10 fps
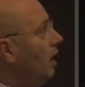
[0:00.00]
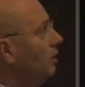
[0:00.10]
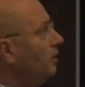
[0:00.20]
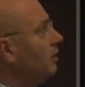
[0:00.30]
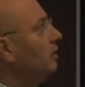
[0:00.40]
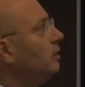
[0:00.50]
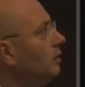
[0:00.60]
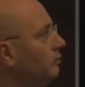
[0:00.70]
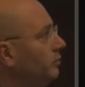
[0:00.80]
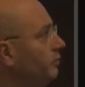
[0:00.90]
Other
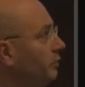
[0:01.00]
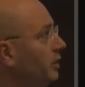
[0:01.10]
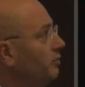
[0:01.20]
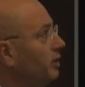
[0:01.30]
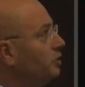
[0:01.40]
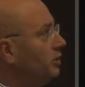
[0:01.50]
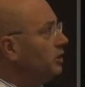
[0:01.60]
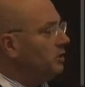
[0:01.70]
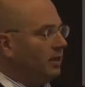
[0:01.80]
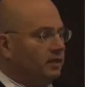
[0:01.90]
key
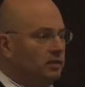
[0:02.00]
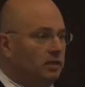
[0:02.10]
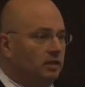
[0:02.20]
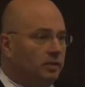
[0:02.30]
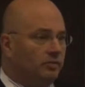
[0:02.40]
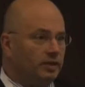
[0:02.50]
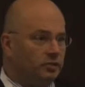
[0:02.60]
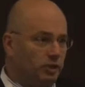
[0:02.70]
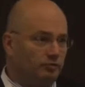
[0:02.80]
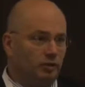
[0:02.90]
registries, like the key
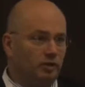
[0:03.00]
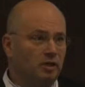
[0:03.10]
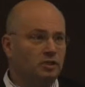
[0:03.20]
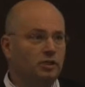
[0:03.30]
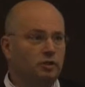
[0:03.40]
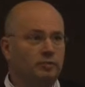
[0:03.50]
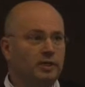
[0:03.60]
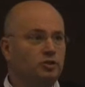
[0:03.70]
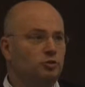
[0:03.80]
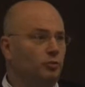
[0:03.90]
registry for the large-scale
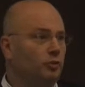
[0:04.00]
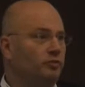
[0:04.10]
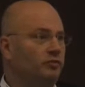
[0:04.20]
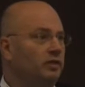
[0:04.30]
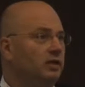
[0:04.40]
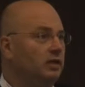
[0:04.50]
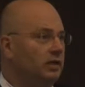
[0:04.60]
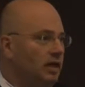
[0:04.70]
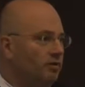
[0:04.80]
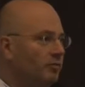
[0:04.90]
base topography,
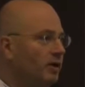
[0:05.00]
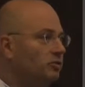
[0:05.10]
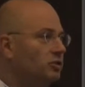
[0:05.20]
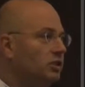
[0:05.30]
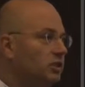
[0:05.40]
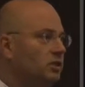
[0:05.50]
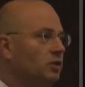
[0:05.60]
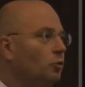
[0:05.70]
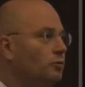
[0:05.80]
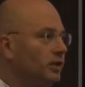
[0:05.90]
have about
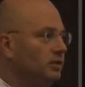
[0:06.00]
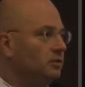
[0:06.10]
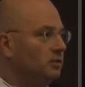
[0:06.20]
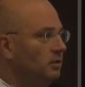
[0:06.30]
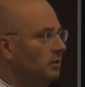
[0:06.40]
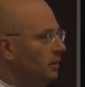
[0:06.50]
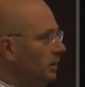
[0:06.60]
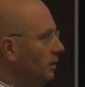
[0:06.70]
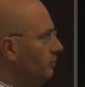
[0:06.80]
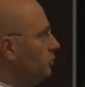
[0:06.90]
60 objects.
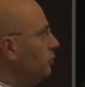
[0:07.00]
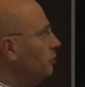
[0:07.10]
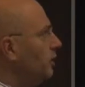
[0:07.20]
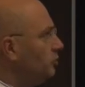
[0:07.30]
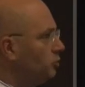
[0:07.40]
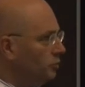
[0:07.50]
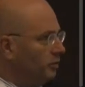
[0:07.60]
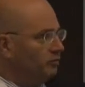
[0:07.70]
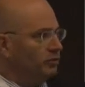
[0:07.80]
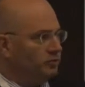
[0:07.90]
Here we talk about
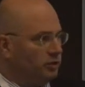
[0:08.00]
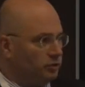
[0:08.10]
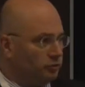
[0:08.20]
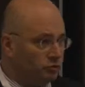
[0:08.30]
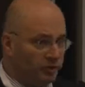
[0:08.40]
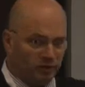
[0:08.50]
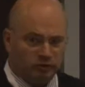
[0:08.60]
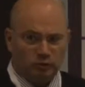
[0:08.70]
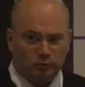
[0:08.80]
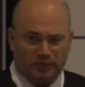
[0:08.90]
250 to
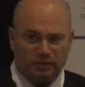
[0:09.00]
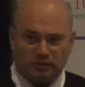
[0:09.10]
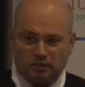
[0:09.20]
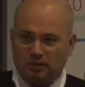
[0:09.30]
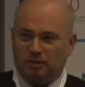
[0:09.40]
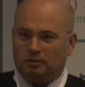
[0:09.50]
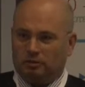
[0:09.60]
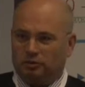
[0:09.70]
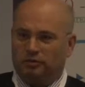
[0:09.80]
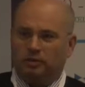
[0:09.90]
300 objects,
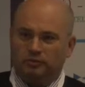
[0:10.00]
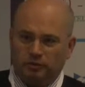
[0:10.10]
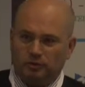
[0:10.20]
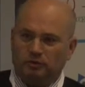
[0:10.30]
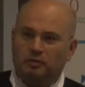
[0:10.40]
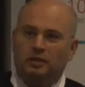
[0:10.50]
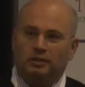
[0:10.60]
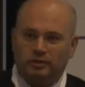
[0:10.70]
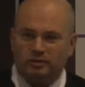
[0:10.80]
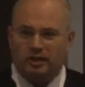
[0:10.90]
just to give you
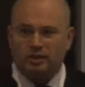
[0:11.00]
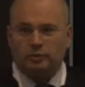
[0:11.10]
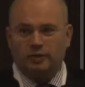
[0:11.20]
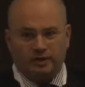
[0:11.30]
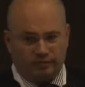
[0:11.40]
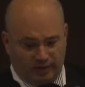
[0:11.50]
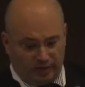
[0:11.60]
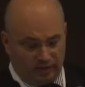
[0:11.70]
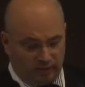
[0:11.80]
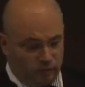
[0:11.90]
the task we have
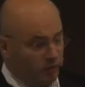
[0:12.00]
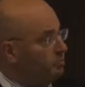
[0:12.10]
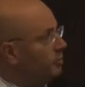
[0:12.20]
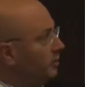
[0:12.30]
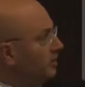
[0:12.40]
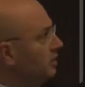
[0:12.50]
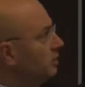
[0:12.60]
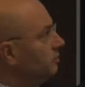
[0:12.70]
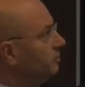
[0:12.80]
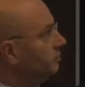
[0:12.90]
ahead to implement this.